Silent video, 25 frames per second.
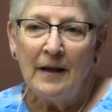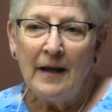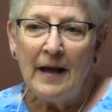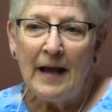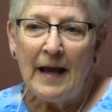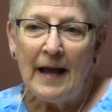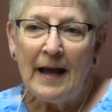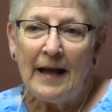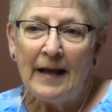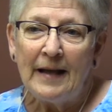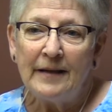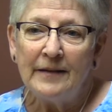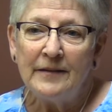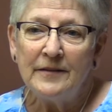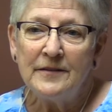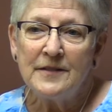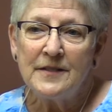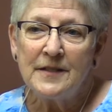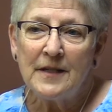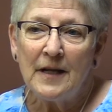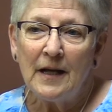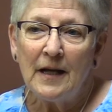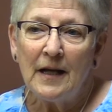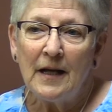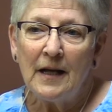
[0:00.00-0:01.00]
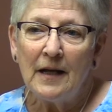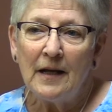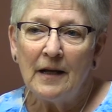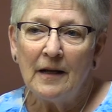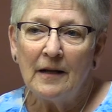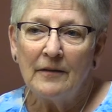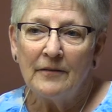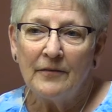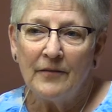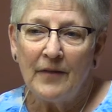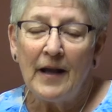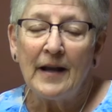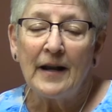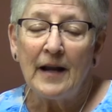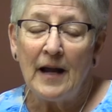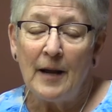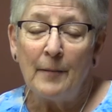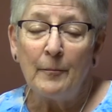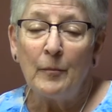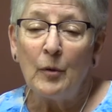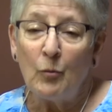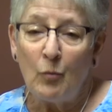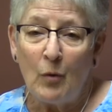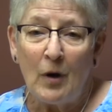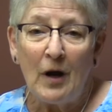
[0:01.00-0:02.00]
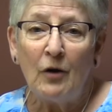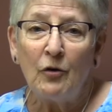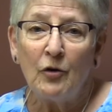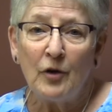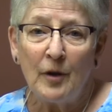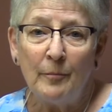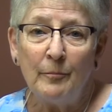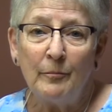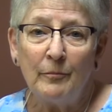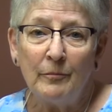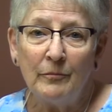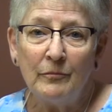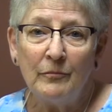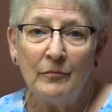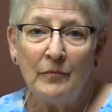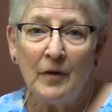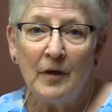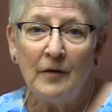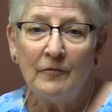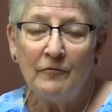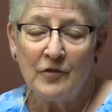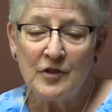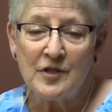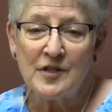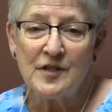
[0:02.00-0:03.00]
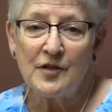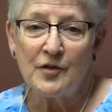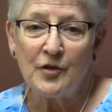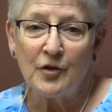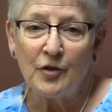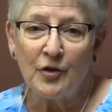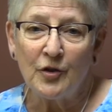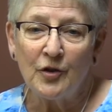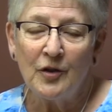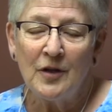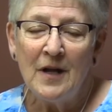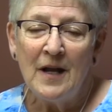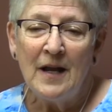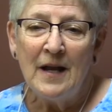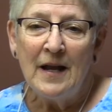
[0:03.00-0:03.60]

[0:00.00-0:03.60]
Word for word: and uh, that I'm a welcome visitor